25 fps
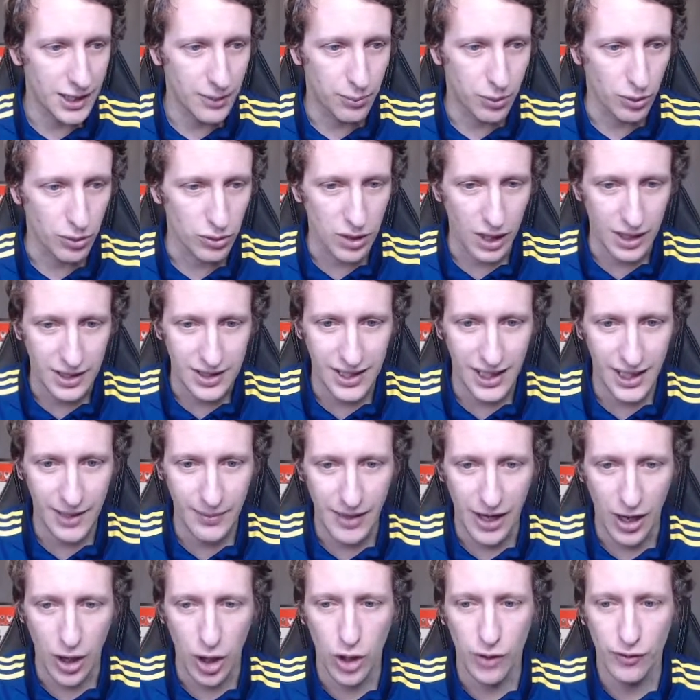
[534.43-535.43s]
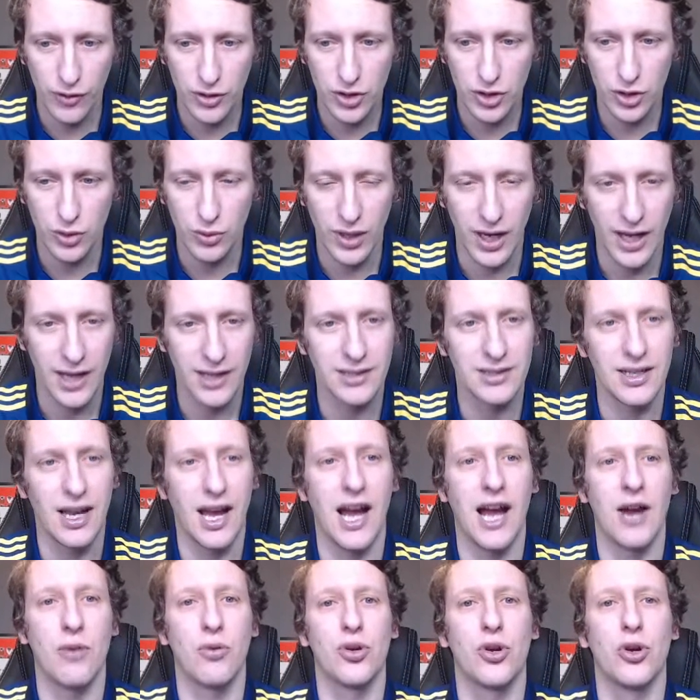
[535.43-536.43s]
but a team that over 2 legs
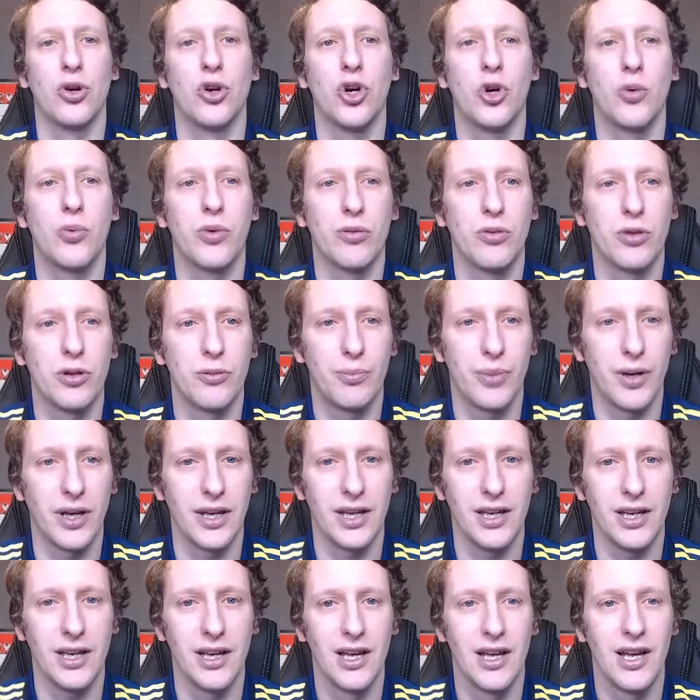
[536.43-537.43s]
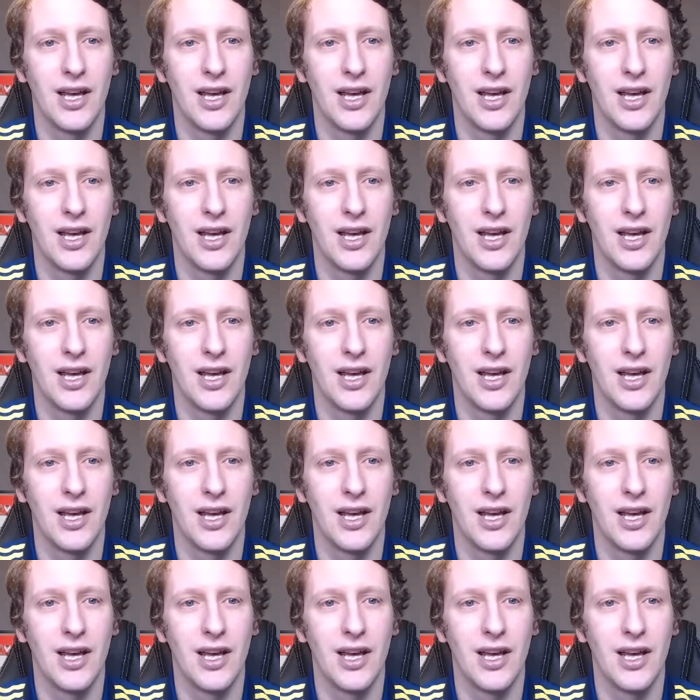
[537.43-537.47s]
I would hope we would beat.